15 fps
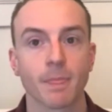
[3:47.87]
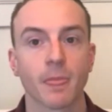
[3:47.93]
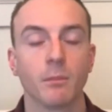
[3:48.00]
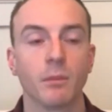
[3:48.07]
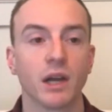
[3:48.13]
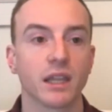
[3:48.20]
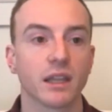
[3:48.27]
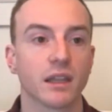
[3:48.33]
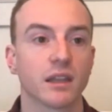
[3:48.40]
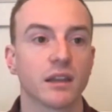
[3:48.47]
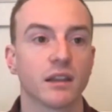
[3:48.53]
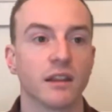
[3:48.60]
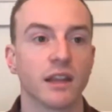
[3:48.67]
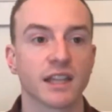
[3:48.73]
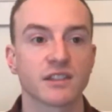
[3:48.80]
But
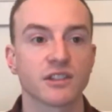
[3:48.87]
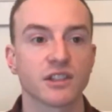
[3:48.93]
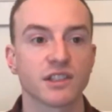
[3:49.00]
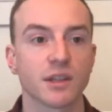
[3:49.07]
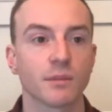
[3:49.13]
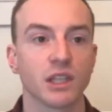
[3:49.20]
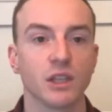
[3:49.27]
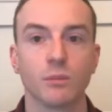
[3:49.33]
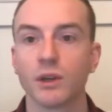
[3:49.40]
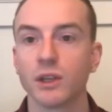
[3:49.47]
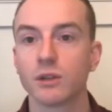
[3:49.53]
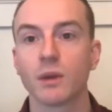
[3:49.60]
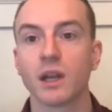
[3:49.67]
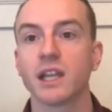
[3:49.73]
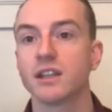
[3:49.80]
that's not something you put
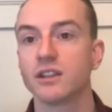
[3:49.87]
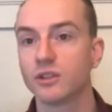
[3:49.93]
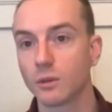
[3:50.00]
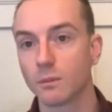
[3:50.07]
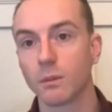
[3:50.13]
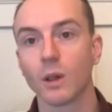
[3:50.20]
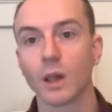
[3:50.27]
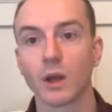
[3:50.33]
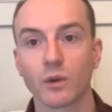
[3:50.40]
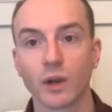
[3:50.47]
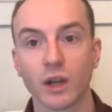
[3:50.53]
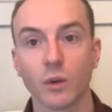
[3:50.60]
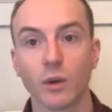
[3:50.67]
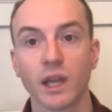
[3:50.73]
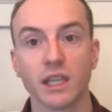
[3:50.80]
your money into and pull out right
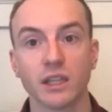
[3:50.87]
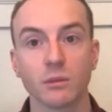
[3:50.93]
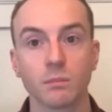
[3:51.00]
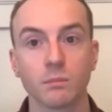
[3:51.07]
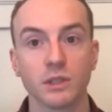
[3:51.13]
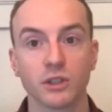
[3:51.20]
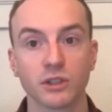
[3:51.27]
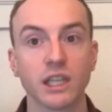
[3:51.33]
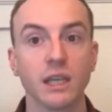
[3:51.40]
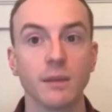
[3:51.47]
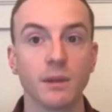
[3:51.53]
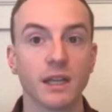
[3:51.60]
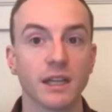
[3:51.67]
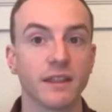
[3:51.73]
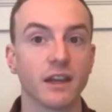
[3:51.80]
away. You're
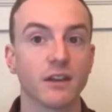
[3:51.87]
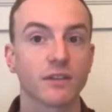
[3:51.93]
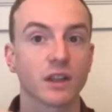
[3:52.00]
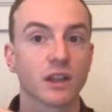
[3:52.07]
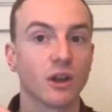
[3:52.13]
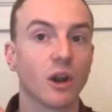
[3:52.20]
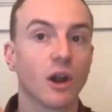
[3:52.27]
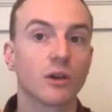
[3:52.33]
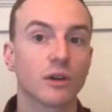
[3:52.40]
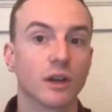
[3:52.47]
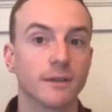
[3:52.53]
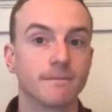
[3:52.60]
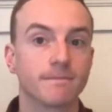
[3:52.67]
keeping it there for the long run.